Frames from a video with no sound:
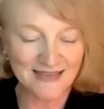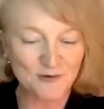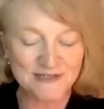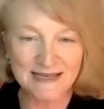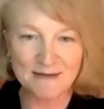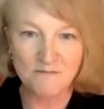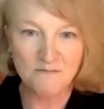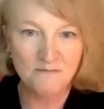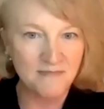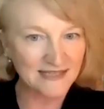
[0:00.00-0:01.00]
was a
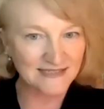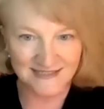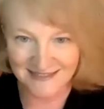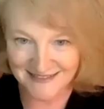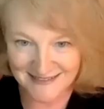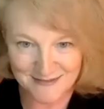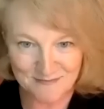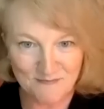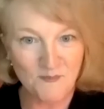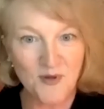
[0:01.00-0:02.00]
messy,
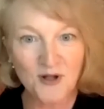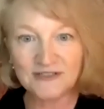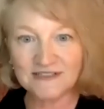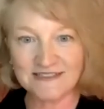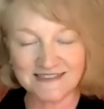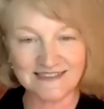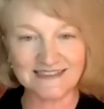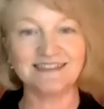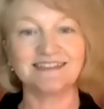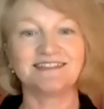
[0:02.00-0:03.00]

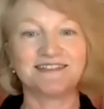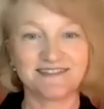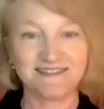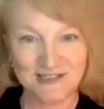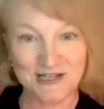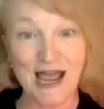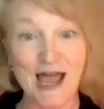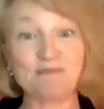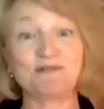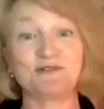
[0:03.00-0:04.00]

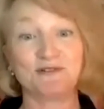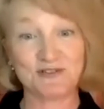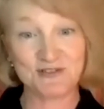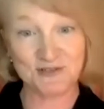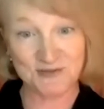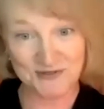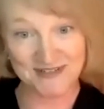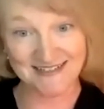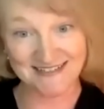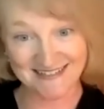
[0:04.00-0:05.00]
multi-chapter
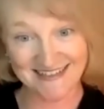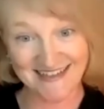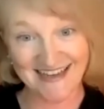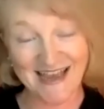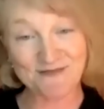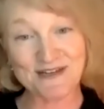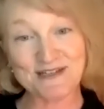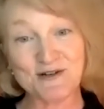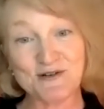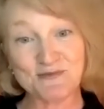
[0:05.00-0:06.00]
story, and we
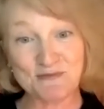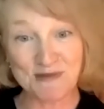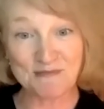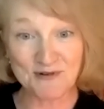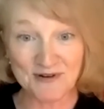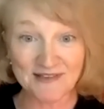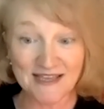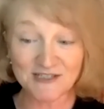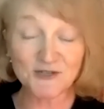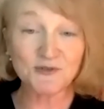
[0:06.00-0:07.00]
don't remember
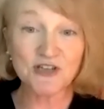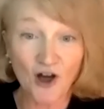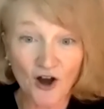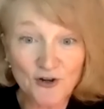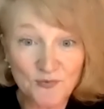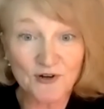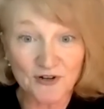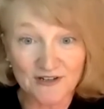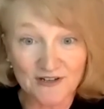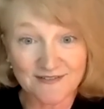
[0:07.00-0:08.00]
that. So it's hard
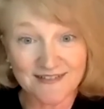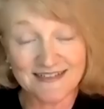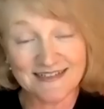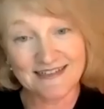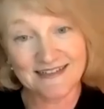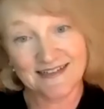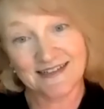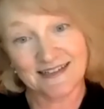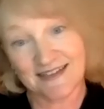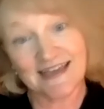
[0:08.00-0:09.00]
work.
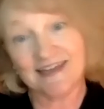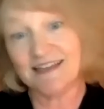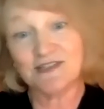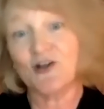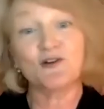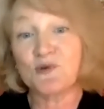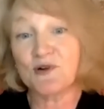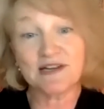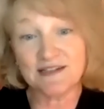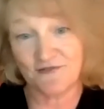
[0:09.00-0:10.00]
Again, it's hard
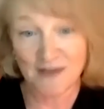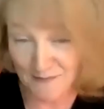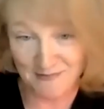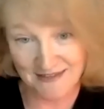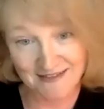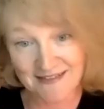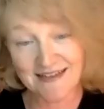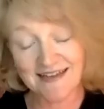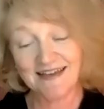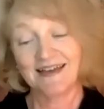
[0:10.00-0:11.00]
work in a family.
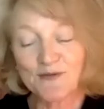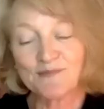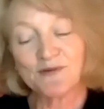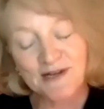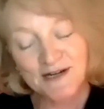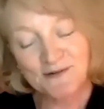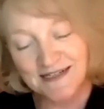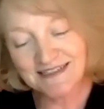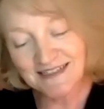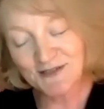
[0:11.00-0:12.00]
But what I
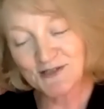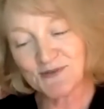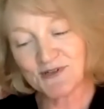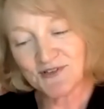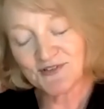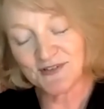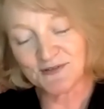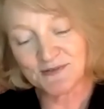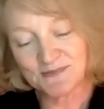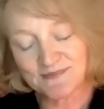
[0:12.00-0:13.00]
want to tell you also